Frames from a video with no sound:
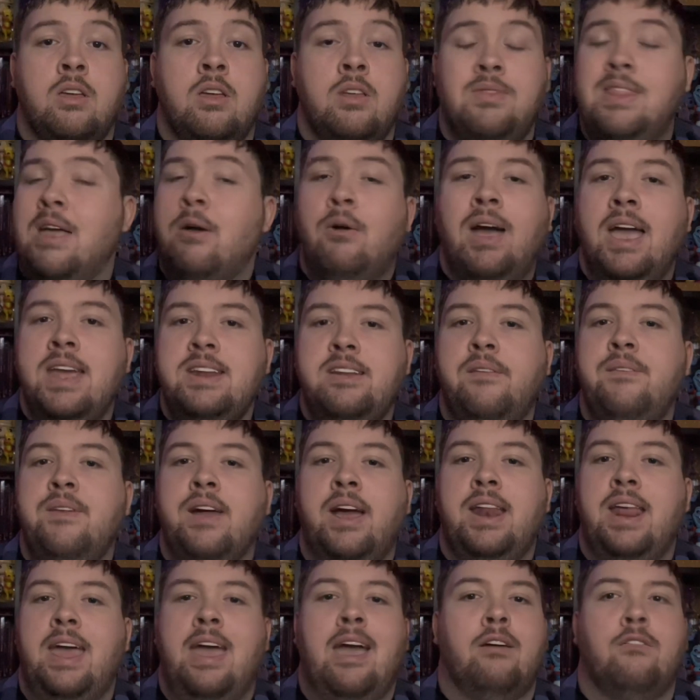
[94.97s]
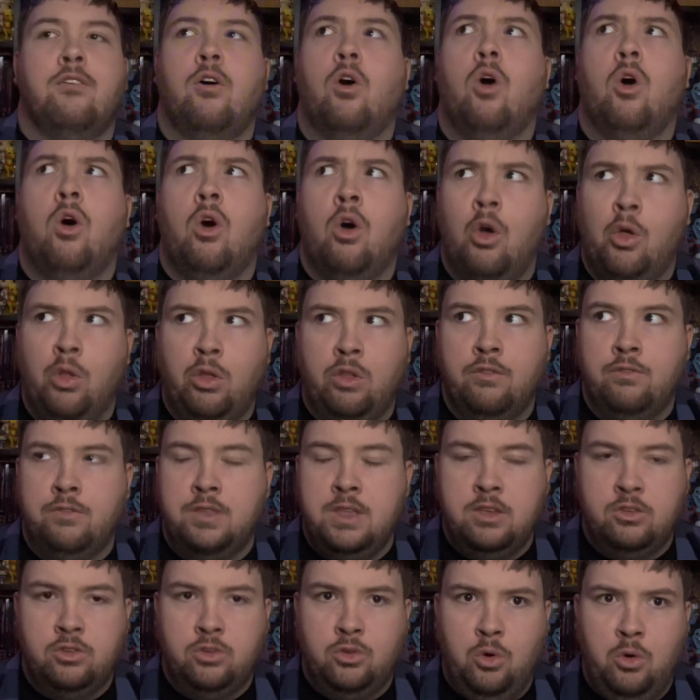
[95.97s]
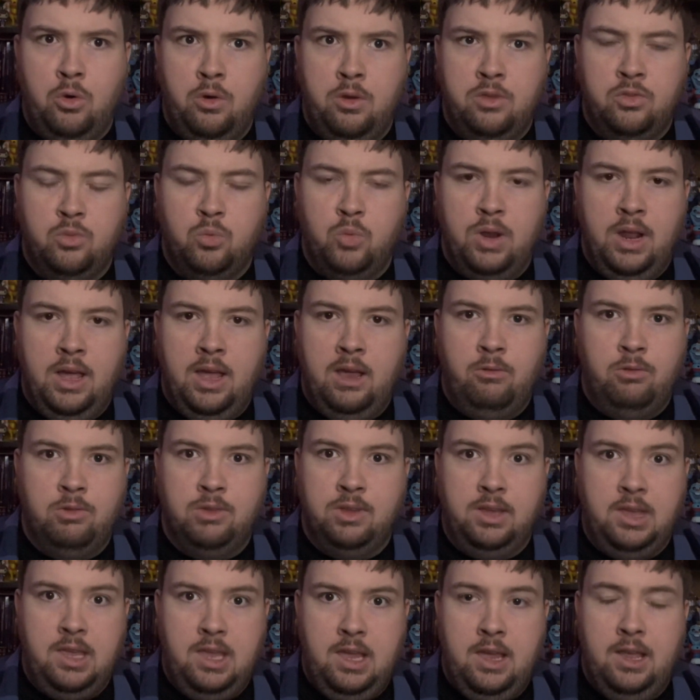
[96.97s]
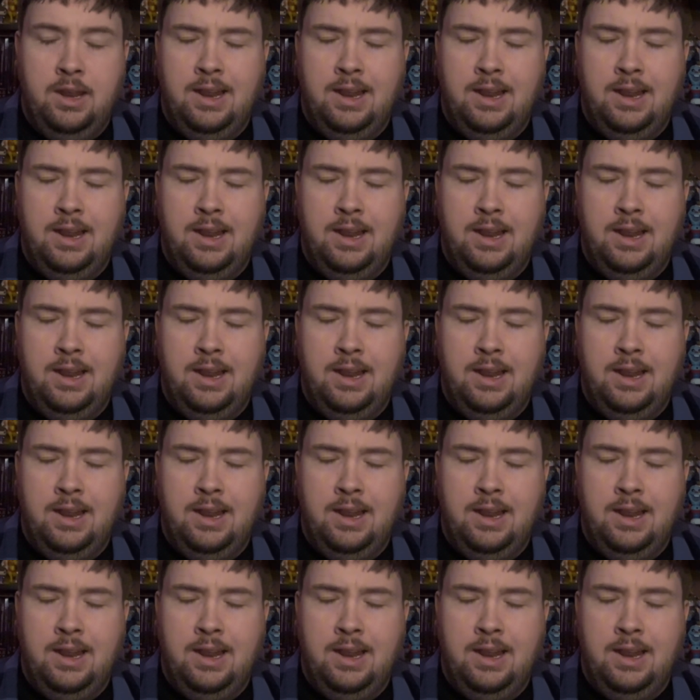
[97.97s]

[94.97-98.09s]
Now, I did not have all of these toys when I was a kid,